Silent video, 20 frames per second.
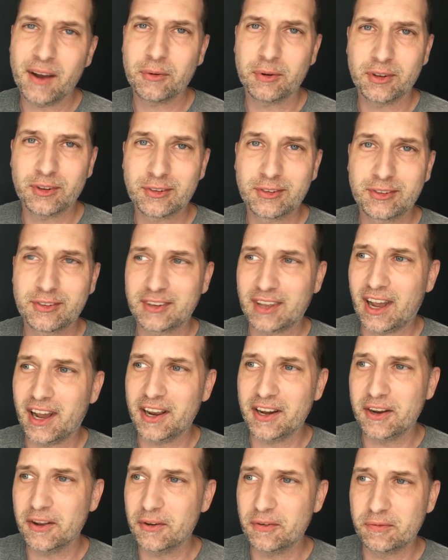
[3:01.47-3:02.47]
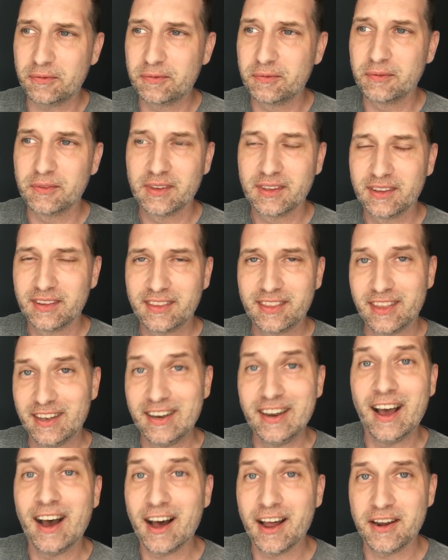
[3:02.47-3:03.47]
was kind of the
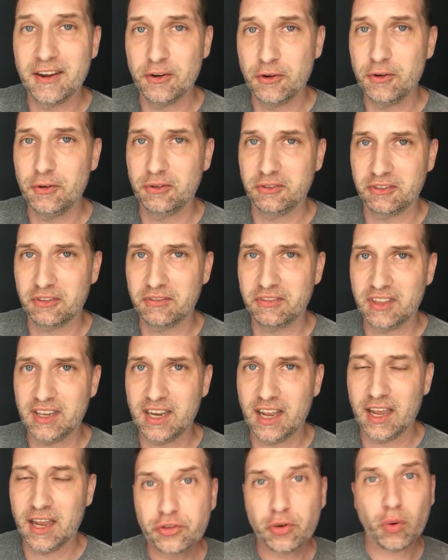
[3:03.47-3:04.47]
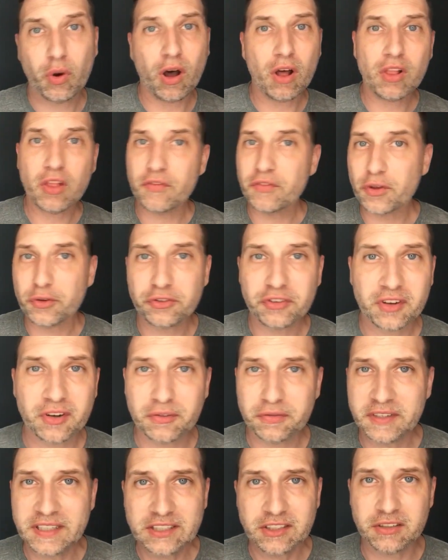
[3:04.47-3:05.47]
non news of the day. So, all of those
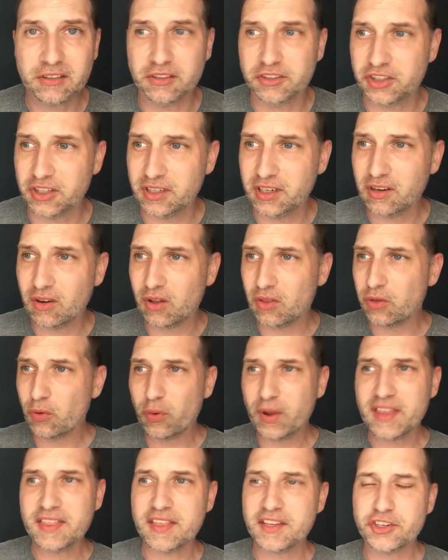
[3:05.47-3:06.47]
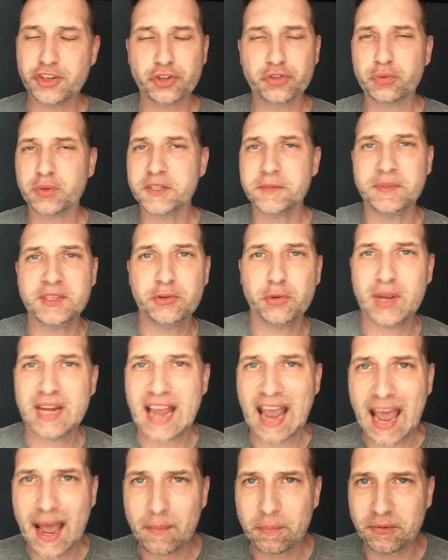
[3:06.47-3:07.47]
little features and the way that you switch
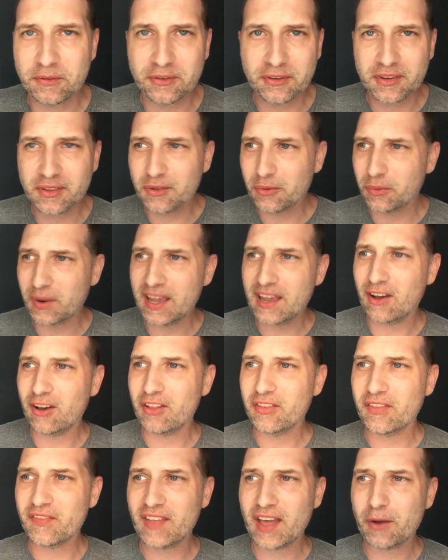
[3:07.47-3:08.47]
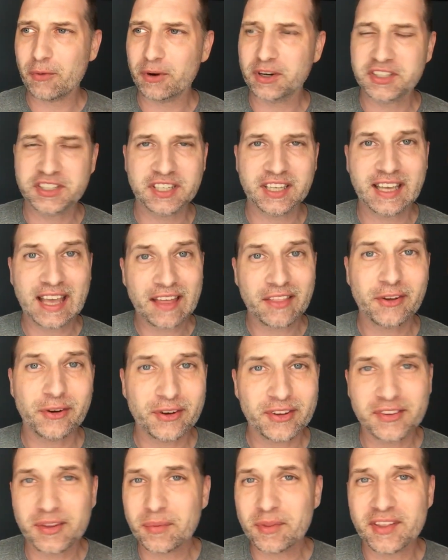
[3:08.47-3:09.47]
between apps and the way all of that works
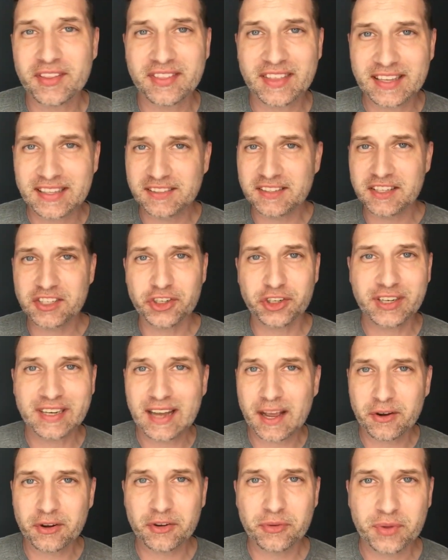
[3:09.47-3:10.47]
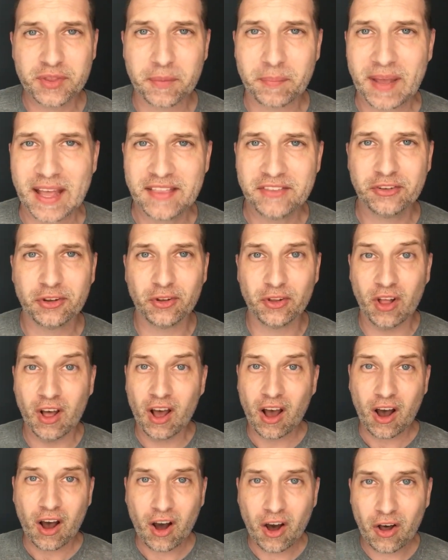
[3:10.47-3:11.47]
together and some of the things that you can now do with a pencil,
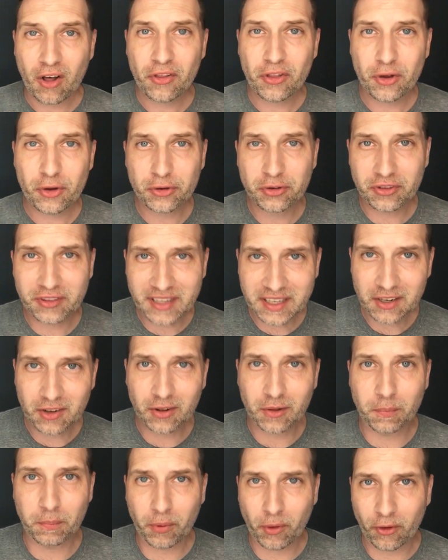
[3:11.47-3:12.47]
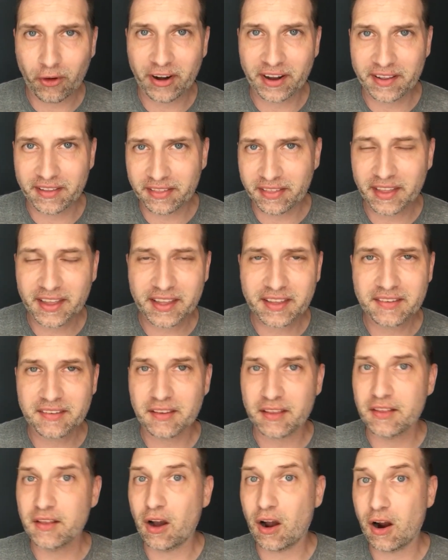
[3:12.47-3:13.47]
all those little boring
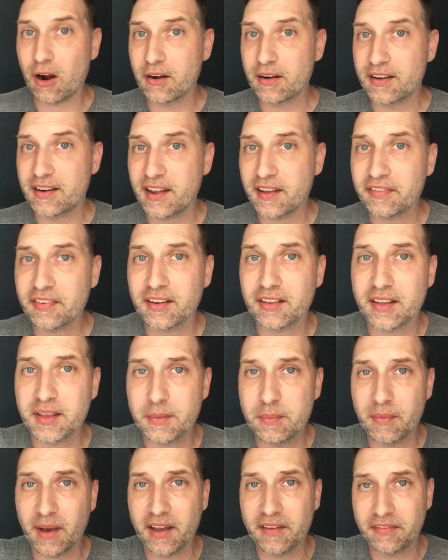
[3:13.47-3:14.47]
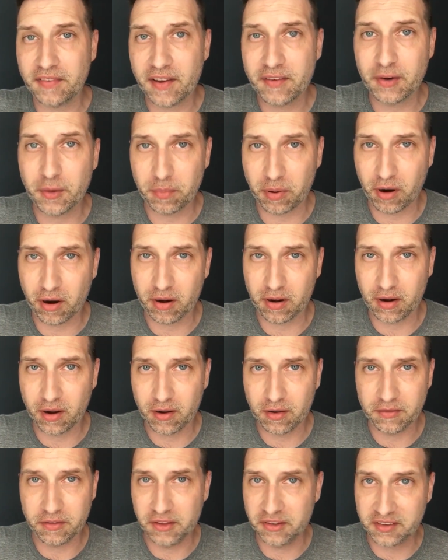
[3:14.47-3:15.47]
things, are definitely my favorite part
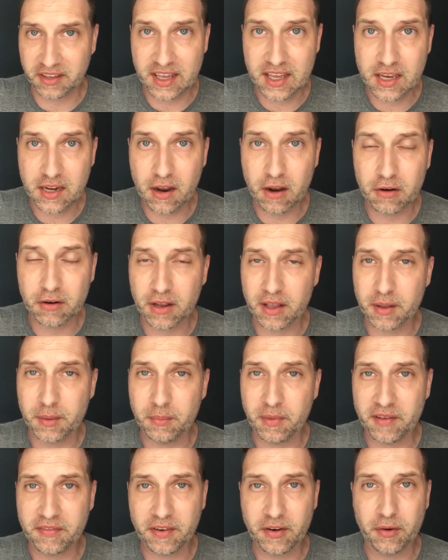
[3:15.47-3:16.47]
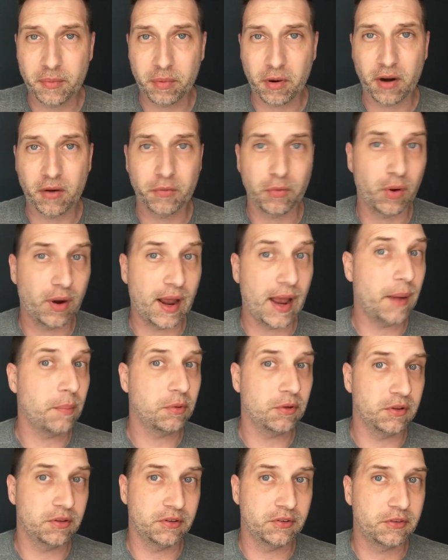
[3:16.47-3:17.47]
of this keynote and my favorite part of what
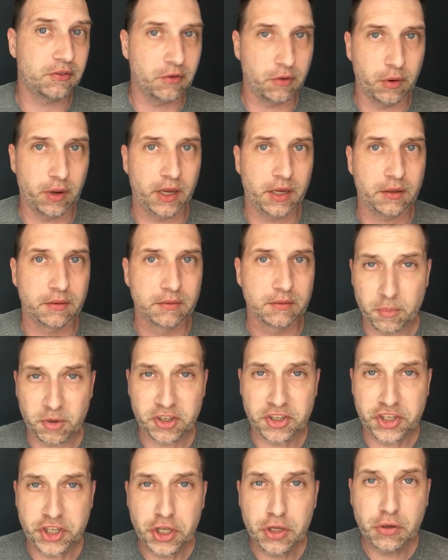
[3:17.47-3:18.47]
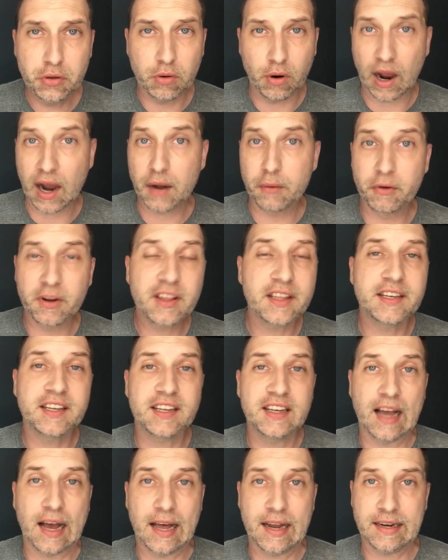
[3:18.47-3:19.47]
Apple is doing. Number two, I really
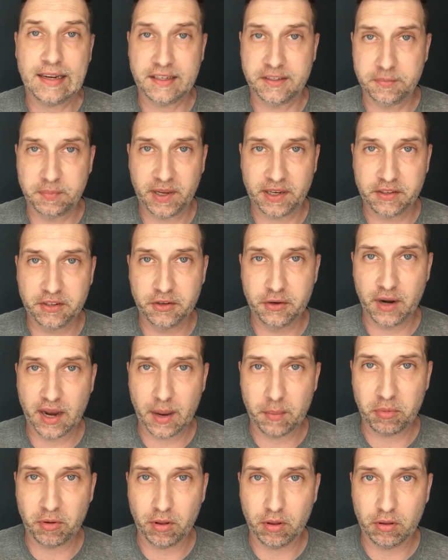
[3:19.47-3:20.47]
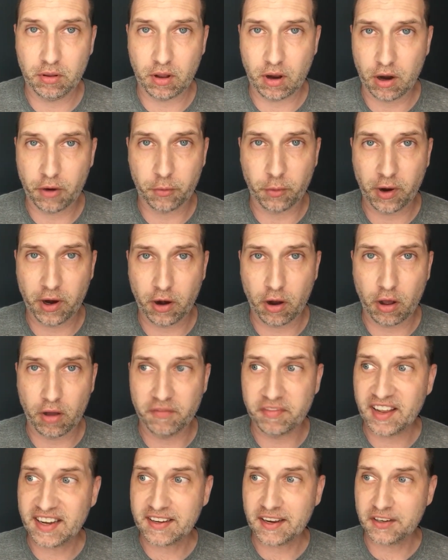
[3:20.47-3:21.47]
did not expect new Apple hardware at all.
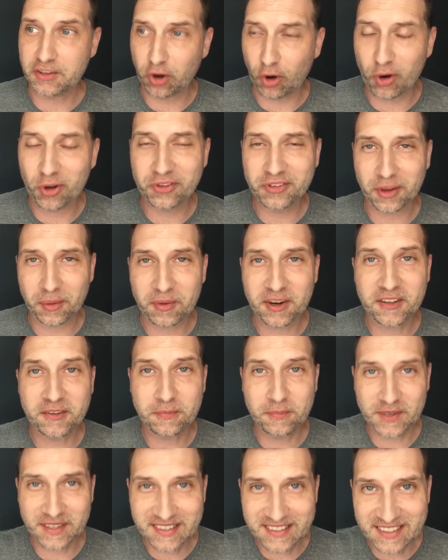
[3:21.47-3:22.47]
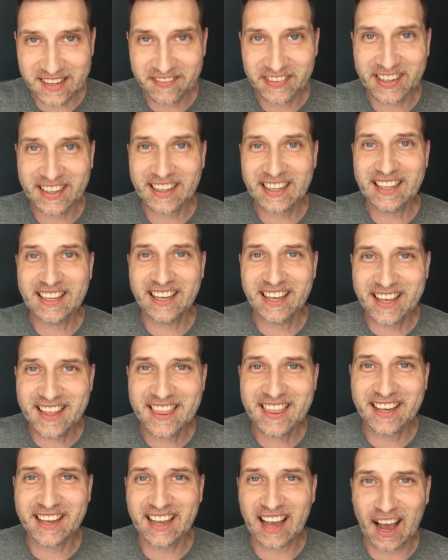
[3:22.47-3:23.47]
In fact, I told somebody specifically
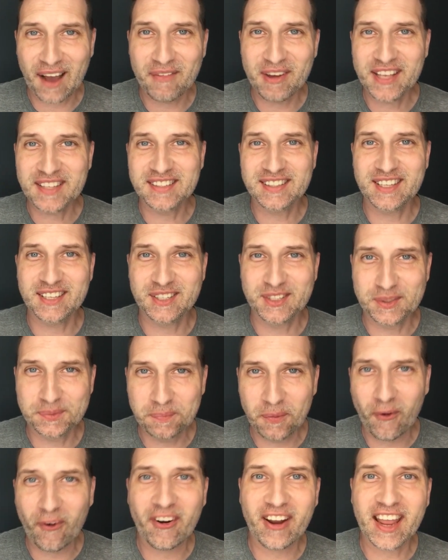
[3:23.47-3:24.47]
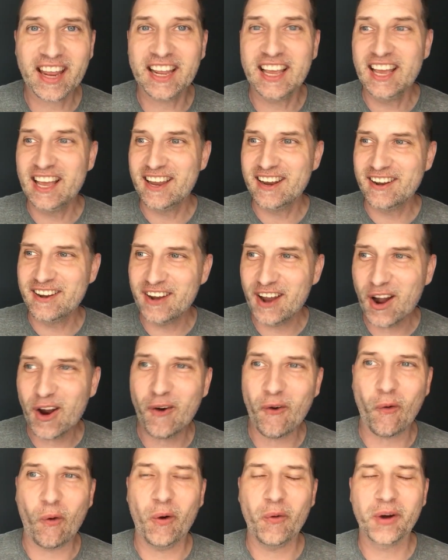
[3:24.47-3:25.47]
in the comments this morning,
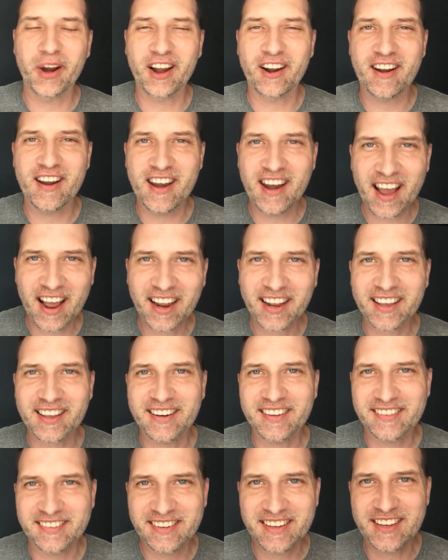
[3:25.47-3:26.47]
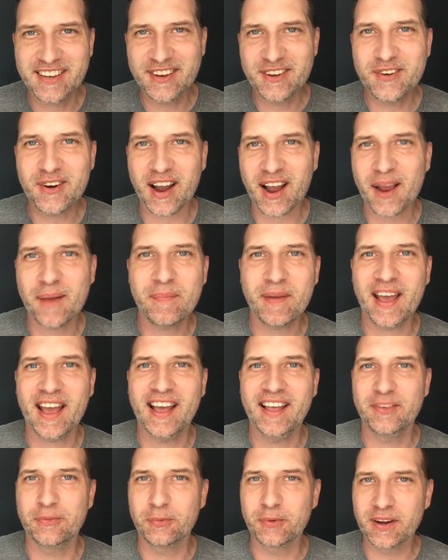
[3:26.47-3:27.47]
no, we are not going to see new
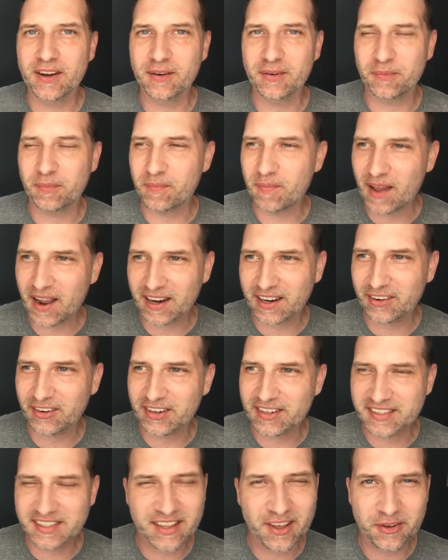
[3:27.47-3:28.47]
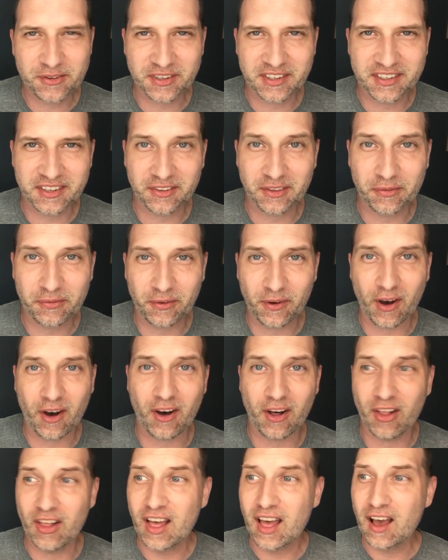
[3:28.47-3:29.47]
iPads. We are not going to see those until the
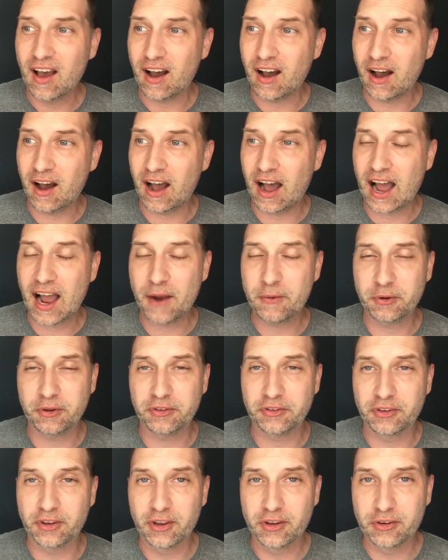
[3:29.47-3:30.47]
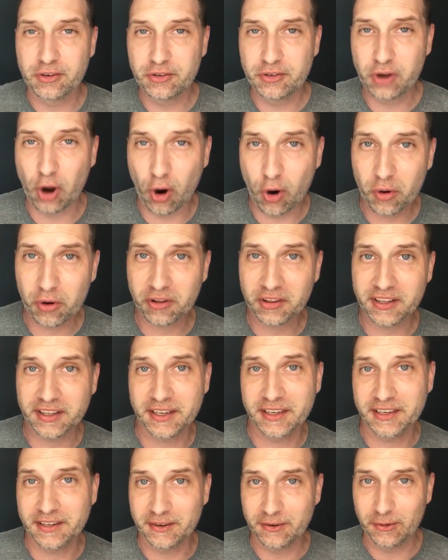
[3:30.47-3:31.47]
fall. Uh, I was
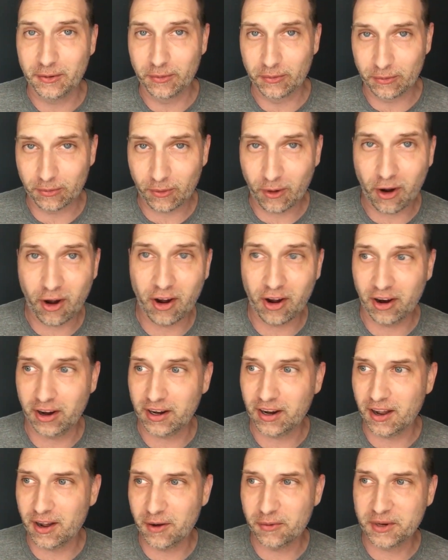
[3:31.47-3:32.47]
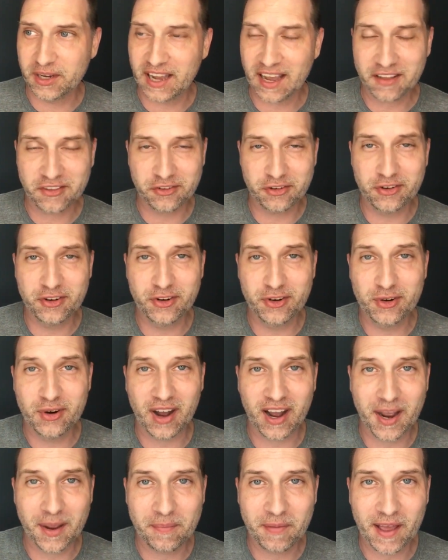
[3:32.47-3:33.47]
totally wrong. Uh, we got two new
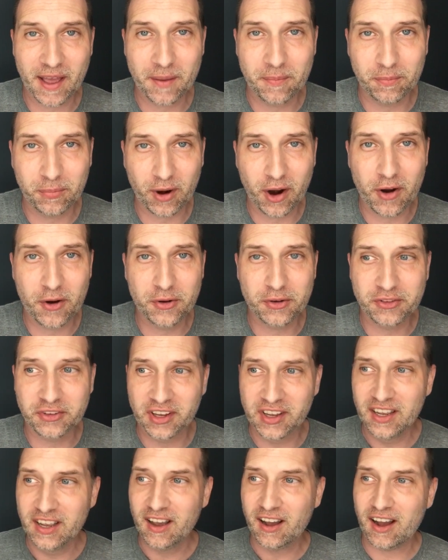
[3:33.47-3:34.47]
iPad Pros.